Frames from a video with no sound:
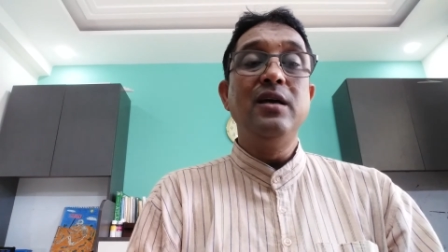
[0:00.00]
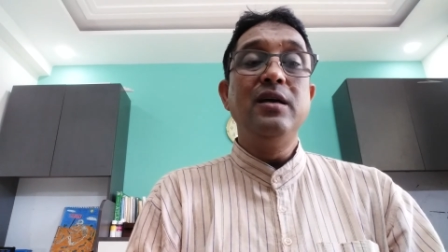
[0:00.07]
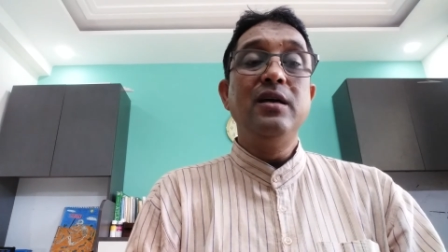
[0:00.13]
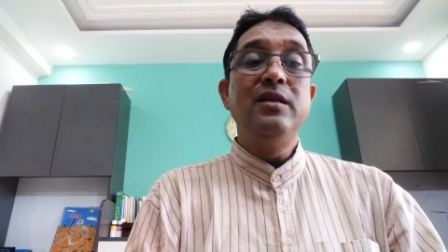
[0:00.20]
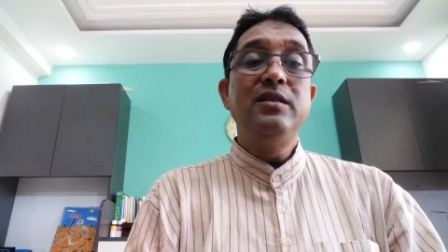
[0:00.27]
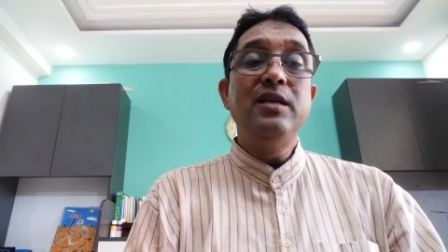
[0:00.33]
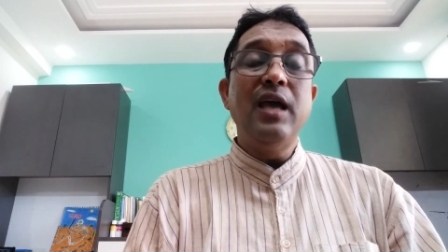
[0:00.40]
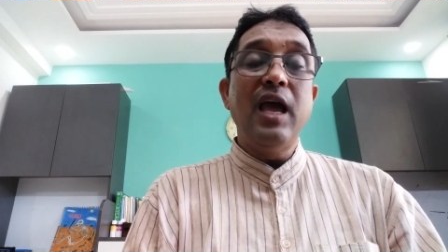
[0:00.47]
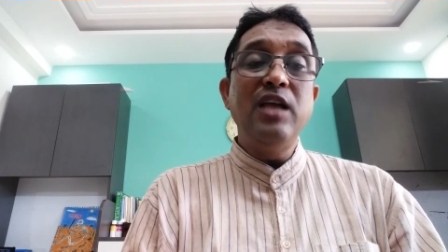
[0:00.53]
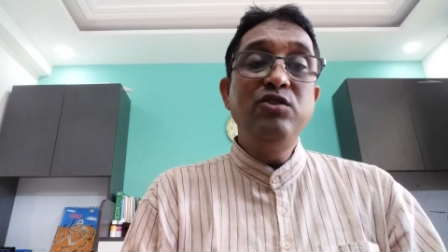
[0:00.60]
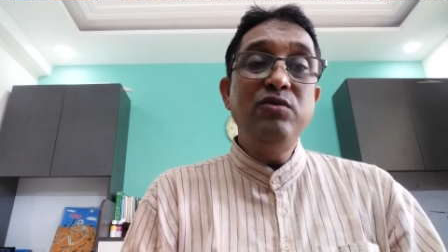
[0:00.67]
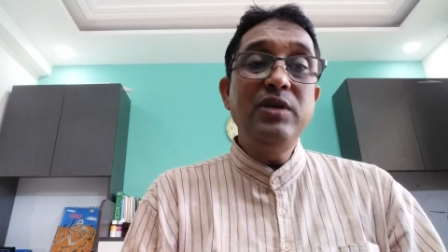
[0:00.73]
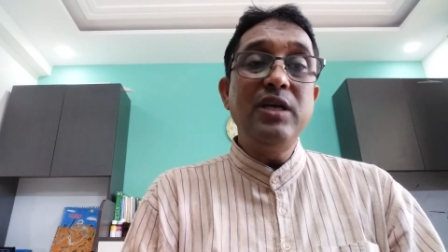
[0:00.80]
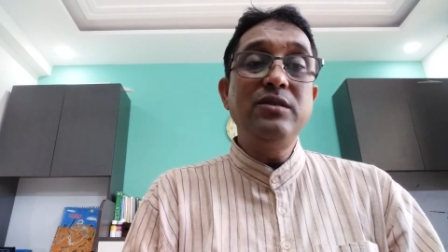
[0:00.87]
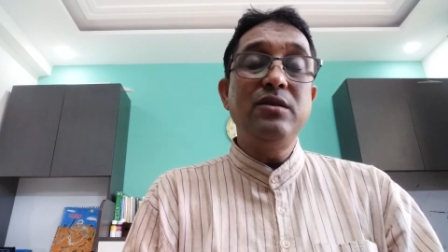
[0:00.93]
the
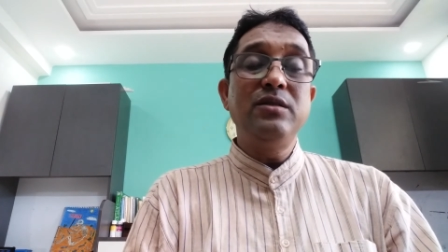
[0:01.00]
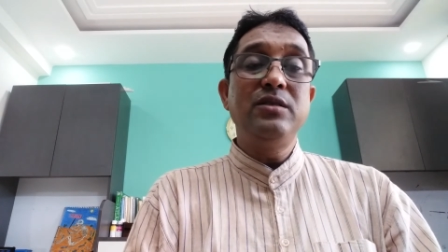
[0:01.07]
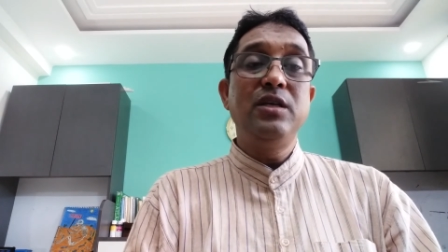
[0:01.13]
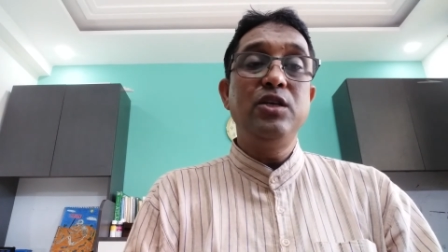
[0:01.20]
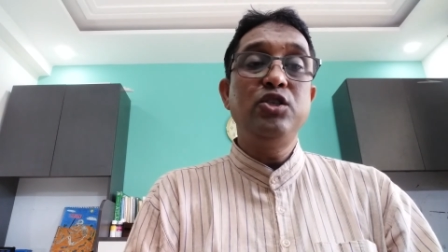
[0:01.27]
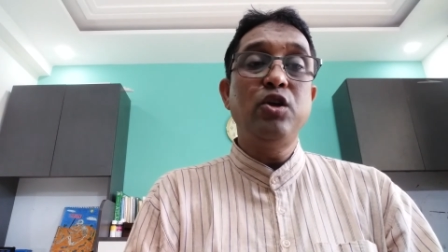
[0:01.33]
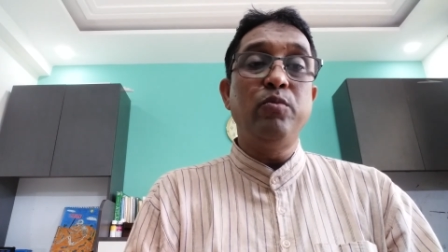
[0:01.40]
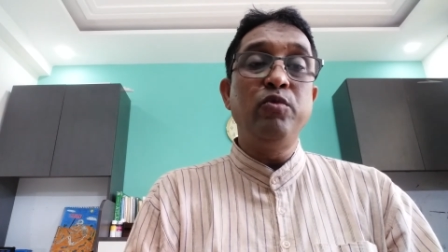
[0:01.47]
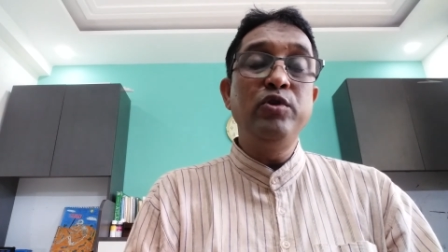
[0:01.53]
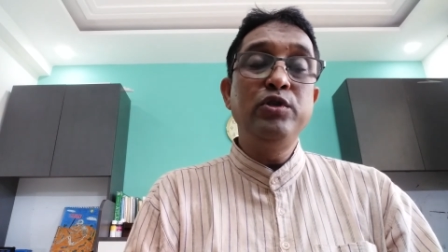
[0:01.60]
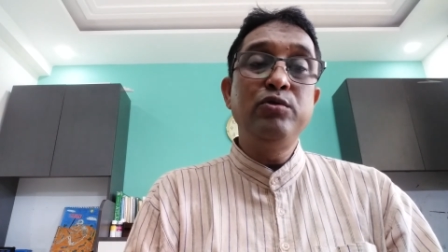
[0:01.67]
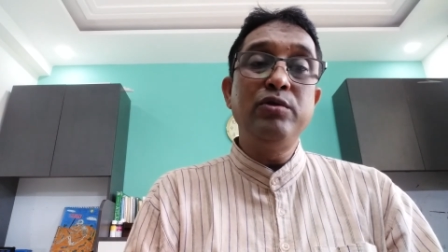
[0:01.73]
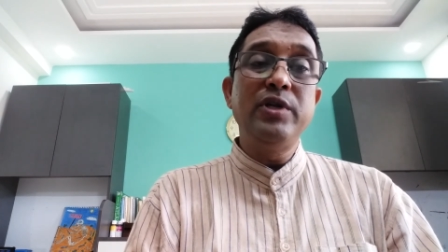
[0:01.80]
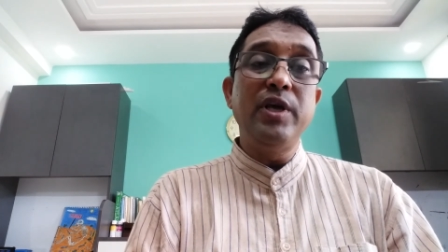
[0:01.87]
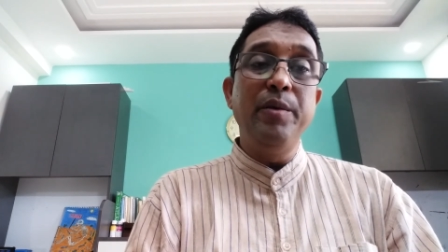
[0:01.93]
education system, we
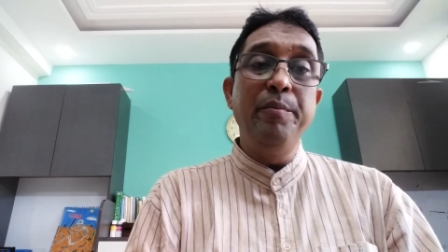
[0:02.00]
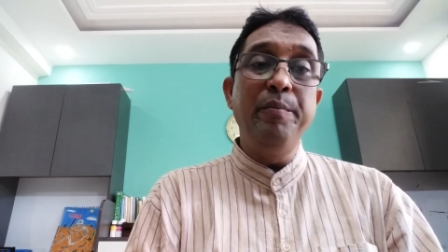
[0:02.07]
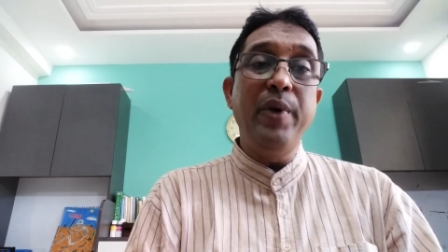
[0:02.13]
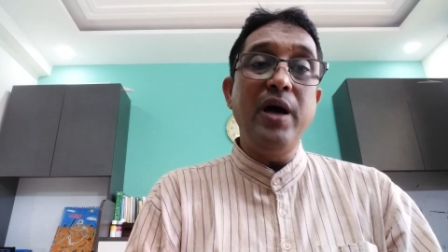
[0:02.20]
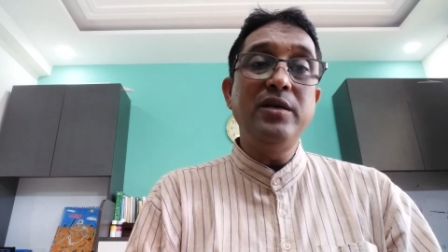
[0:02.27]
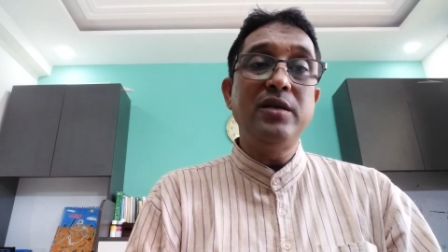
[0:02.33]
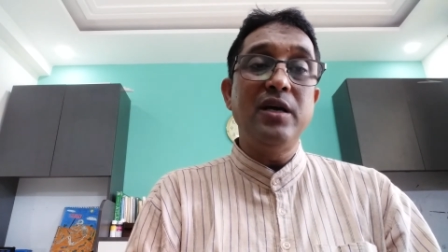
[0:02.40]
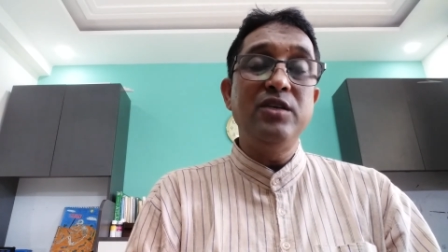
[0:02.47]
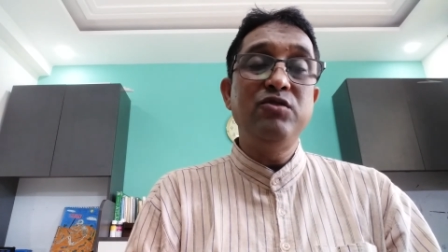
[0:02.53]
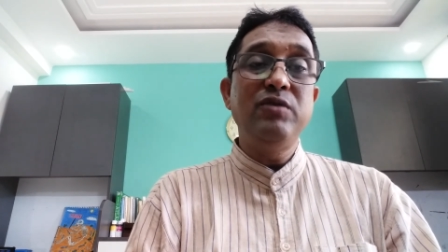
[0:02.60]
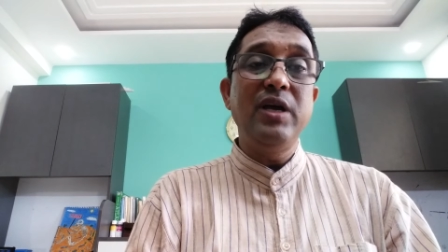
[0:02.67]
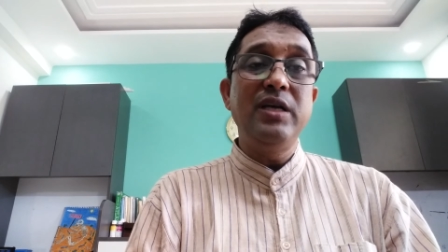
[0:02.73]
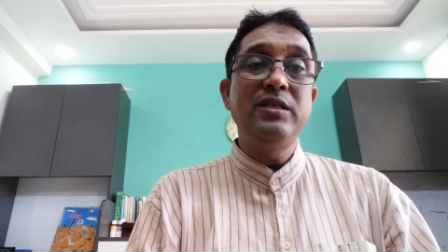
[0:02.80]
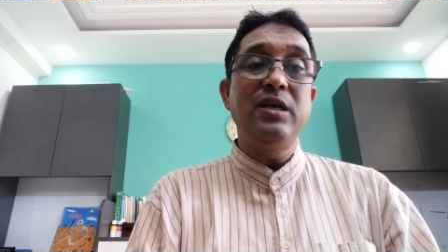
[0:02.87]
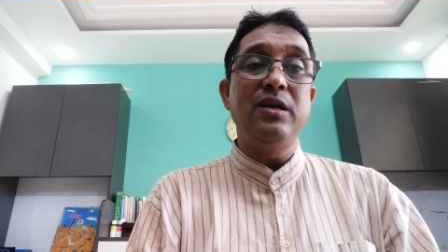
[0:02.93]
should impart
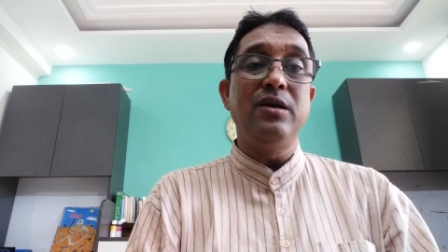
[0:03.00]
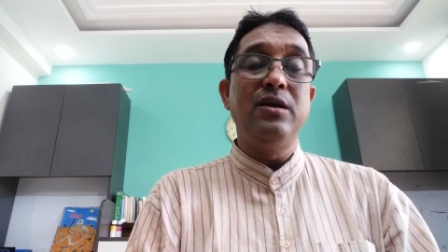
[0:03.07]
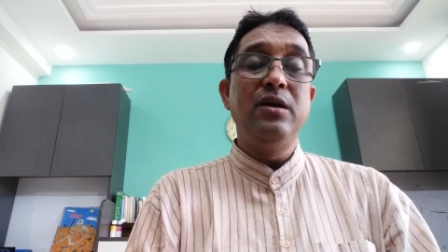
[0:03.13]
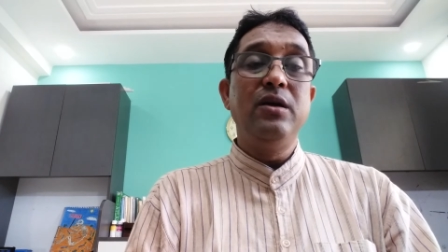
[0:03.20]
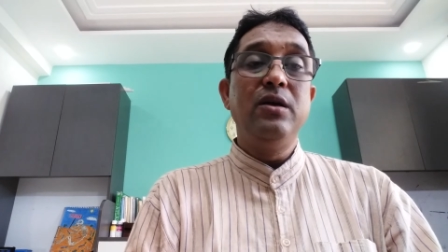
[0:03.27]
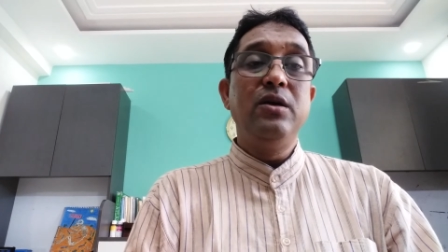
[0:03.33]
education,